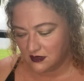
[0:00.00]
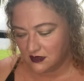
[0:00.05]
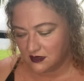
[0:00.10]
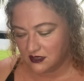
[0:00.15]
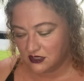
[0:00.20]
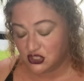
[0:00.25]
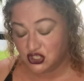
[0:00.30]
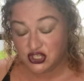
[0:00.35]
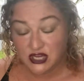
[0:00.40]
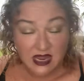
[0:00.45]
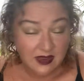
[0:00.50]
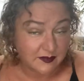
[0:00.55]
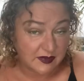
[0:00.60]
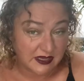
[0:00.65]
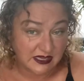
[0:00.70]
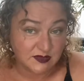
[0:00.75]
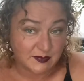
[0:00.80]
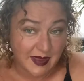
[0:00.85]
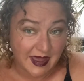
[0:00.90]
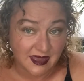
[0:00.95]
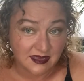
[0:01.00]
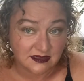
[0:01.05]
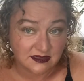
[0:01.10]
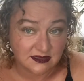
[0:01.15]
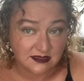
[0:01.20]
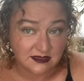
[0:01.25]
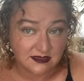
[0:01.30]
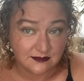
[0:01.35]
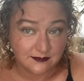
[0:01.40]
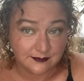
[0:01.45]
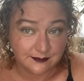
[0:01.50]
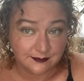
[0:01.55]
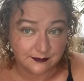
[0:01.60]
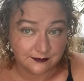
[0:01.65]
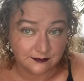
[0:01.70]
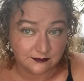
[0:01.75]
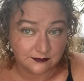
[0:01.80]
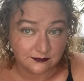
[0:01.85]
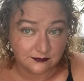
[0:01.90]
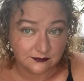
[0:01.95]
shame expands.
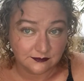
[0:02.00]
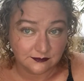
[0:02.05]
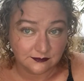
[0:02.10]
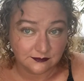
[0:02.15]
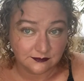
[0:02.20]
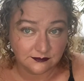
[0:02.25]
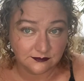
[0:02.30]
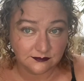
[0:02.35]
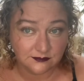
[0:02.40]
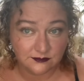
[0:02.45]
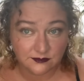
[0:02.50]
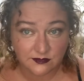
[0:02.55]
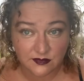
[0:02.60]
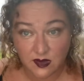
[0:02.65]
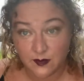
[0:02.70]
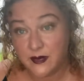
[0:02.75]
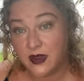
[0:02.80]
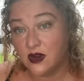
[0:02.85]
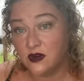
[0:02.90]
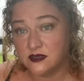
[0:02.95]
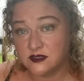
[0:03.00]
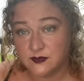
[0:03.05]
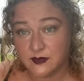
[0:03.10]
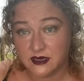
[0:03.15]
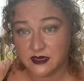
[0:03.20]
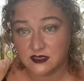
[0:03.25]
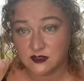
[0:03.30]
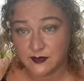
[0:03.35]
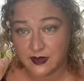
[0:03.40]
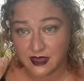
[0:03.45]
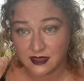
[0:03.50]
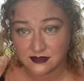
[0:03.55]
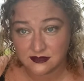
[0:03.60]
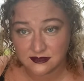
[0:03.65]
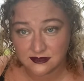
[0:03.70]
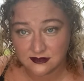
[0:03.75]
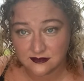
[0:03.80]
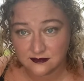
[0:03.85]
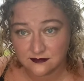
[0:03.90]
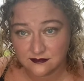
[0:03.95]
Embarrassment expands.
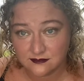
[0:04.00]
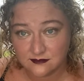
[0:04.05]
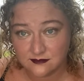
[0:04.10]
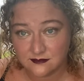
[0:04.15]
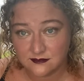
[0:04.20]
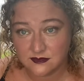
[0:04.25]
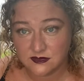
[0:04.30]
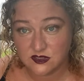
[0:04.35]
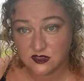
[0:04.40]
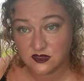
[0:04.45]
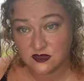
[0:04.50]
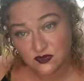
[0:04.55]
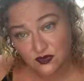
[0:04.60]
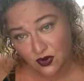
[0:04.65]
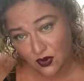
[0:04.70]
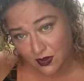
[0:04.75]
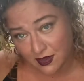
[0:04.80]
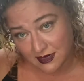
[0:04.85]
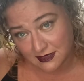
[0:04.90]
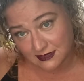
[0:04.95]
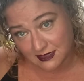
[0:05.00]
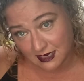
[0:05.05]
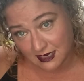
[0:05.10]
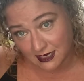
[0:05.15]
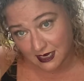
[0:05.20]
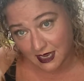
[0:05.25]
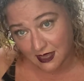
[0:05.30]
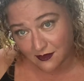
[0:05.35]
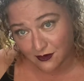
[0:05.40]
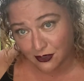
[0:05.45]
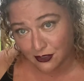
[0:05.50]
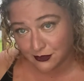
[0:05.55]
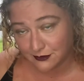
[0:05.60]
They're all kind of tied together.